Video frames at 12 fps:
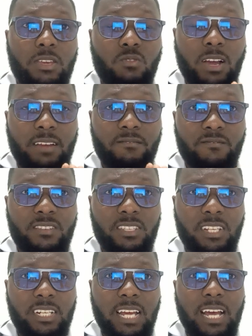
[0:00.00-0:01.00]
You can
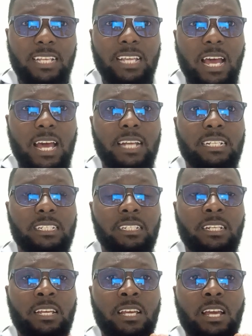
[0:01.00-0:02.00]
visit us at
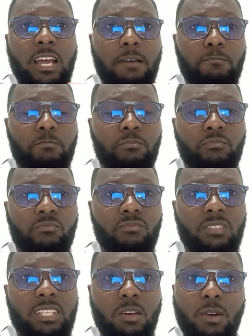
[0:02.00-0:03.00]

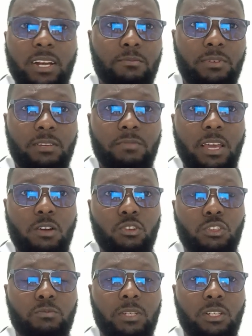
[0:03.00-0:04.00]
Zawadi Premier
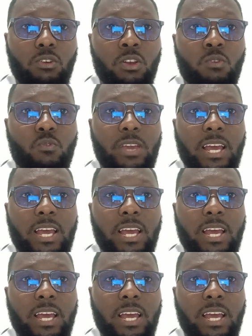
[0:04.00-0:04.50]
Hospital.